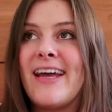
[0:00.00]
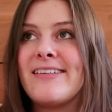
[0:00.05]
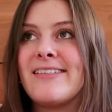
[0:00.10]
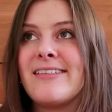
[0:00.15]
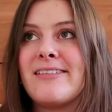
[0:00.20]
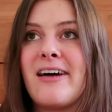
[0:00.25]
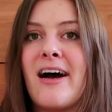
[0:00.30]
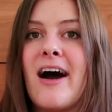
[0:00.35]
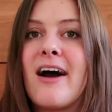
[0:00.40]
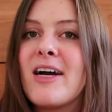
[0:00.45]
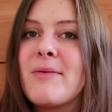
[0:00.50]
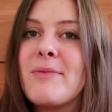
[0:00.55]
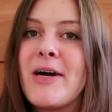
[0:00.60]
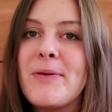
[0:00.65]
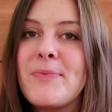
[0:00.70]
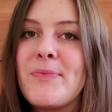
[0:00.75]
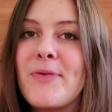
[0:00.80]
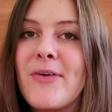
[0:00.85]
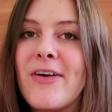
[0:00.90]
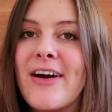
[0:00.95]
and to talk
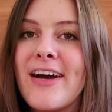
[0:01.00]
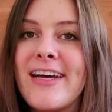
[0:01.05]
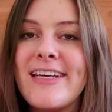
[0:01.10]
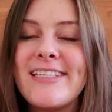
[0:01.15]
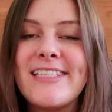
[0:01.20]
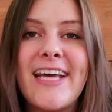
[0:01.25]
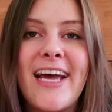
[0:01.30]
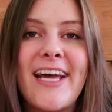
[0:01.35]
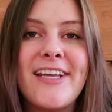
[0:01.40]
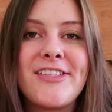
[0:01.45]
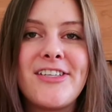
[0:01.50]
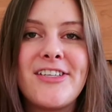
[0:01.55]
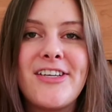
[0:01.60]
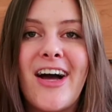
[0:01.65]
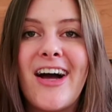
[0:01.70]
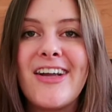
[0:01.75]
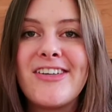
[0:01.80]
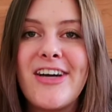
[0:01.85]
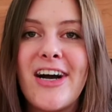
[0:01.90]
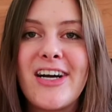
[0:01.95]
about boys and to
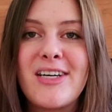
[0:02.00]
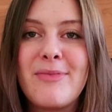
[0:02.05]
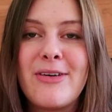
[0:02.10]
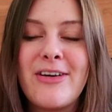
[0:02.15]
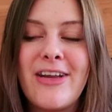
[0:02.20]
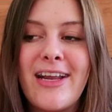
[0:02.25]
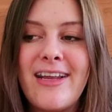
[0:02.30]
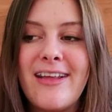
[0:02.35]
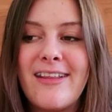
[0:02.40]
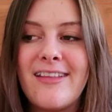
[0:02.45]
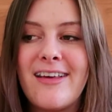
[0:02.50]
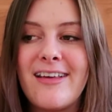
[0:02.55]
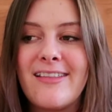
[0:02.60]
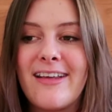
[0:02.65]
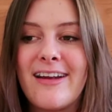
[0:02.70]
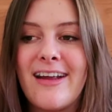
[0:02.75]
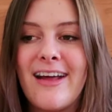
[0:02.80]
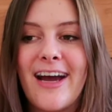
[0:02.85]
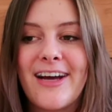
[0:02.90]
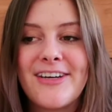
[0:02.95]
not talk about
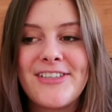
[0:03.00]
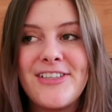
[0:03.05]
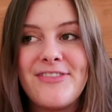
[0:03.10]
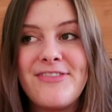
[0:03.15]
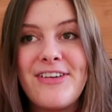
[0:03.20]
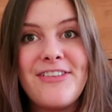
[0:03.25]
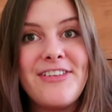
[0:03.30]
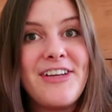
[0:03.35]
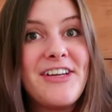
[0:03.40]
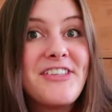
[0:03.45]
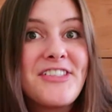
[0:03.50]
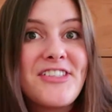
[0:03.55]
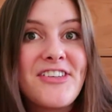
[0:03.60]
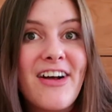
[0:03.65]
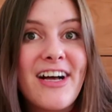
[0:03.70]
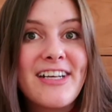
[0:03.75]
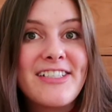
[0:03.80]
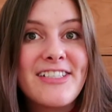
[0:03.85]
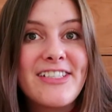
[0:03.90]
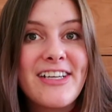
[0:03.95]
anything that I actually found
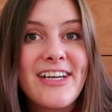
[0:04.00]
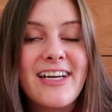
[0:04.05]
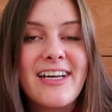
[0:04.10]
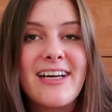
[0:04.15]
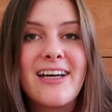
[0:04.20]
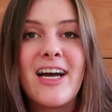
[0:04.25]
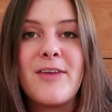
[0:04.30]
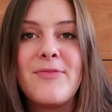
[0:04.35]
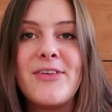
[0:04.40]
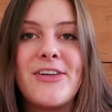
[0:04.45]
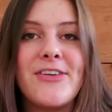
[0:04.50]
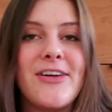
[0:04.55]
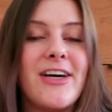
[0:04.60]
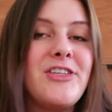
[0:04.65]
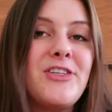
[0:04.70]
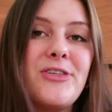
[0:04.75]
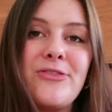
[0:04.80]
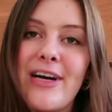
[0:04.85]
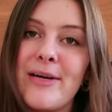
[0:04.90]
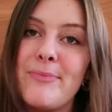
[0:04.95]
interesting. I mean,
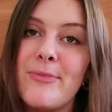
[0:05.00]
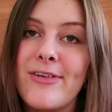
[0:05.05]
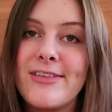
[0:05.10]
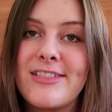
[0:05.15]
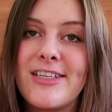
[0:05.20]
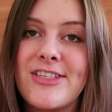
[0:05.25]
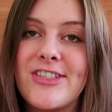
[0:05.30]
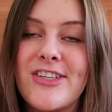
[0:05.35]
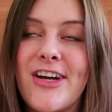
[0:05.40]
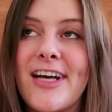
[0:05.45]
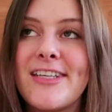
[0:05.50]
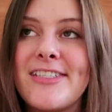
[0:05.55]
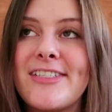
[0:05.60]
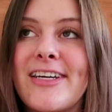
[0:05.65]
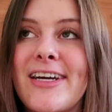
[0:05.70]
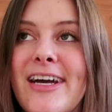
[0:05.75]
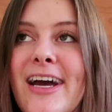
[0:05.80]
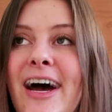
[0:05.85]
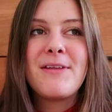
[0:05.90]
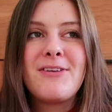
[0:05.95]
I do find boys
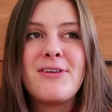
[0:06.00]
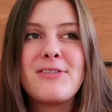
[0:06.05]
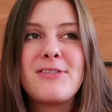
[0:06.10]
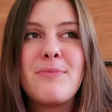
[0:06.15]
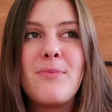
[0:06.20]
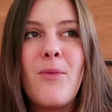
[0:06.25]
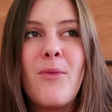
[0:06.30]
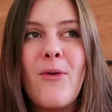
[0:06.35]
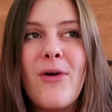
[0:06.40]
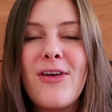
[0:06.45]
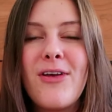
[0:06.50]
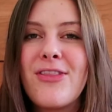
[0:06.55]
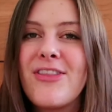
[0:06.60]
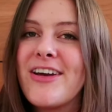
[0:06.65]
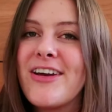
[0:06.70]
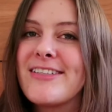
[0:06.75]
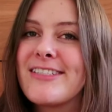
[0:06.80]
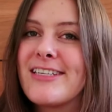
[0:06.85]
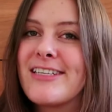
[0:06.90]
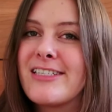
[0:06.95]
interesting, but there's more
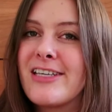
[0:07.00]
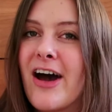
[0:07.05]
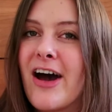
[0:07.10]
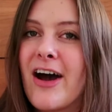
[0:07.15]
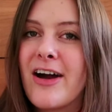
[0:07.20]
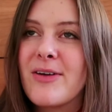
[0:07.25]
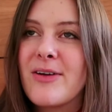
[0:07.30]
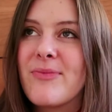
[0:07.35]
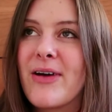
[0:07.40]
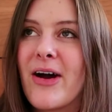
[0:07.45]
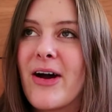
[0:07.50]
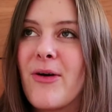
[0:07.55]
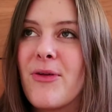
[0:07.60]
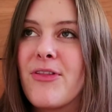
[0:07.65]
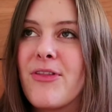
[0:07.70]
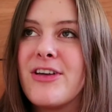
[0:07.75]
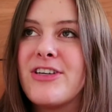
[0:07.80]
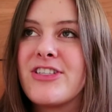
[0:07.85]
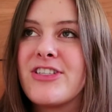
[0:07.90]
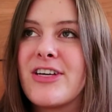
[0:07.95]
things to talk
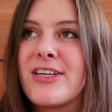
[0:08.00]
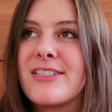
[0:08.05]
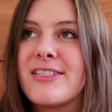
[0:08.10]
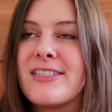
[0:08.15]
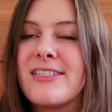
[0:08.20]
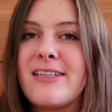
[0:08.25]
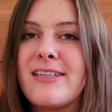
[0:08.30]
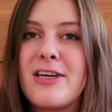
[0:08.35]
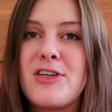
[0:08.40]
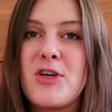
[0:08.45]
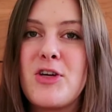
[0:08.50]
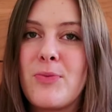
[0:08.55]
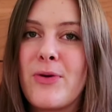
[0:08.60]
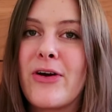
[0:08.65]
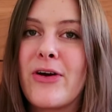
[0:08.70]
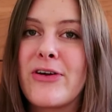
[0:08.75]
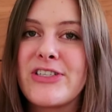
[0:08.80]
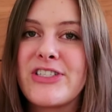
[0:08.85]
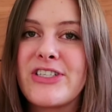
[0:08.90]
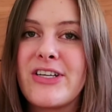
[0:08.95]
about than just like your
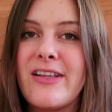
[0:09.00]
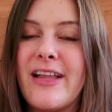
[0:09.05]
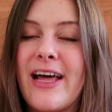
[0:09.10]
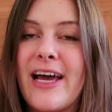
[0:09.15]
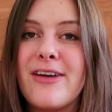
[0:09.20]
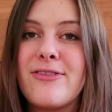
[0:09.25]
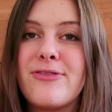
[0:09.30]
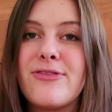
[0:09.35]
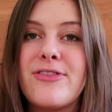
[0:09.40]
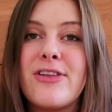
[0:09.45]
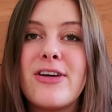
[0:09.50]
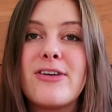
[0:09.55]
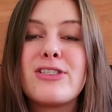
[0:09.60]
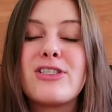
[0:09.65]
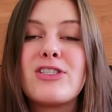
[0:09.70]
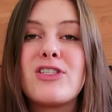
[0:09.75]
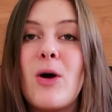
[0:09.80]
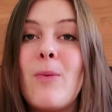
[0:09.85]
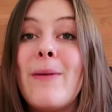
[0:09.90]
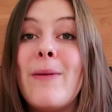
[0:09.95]
personal life.
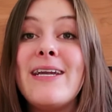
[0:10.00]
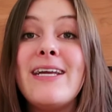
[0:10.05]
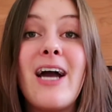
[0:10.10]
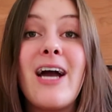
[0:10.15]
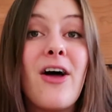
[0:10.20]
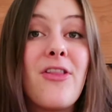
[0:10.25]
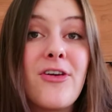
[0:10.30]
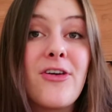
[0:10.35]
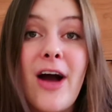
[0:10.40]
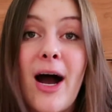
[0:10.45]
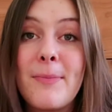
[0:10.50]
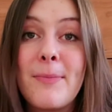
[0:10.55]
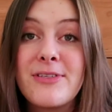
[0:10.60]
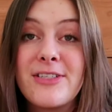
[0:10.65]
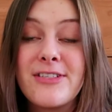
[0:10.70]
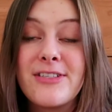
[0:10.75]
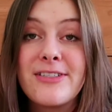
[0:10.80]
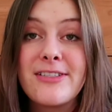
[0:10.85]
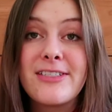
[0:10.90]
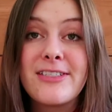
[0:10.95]
There's so many other
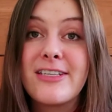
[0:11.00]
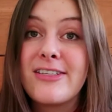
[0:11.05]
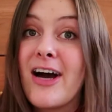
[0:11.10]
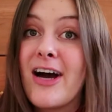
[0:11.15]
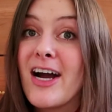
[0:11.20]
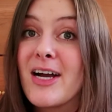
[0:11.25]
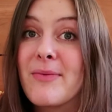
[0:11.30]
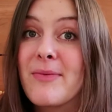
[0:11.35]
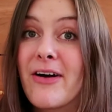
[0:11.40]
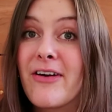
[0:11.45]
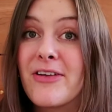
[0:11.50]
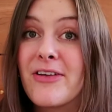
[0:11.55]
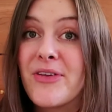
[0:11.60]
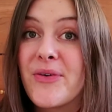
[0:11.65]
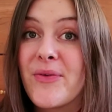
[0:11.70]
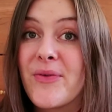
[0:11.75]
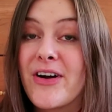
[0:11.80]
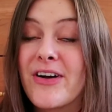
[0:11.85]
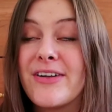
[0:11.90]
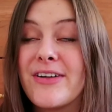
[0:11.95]
options to talk about in
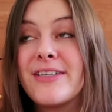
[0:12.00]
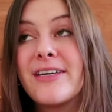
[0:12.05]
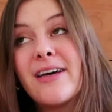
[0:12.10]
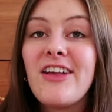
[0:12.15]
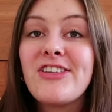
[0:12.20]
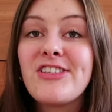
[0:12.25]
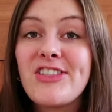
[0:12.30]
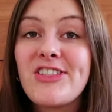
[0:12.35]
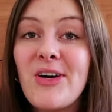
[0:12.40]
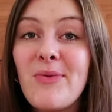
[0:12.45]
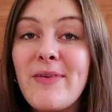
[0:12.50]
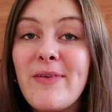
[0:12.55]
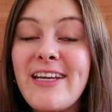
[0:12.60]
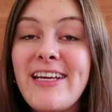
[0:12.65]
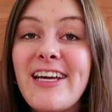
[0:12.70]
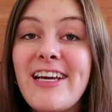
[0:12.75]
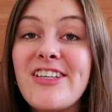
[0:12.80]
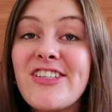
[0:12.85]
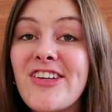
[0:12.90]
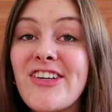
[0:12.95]
the world and so
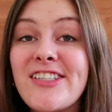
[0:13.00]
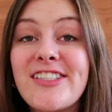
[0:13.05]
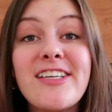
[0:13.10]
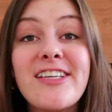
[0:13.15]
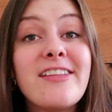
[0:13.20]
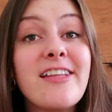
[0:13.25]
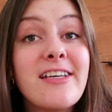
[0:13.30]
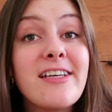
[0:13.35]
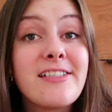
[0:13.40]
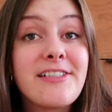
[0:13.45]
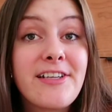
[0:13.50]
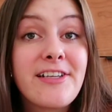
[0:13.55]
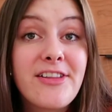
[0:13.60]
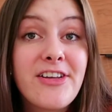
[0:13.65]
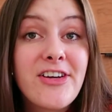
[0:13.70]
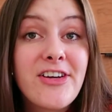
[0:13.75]
many interesting things to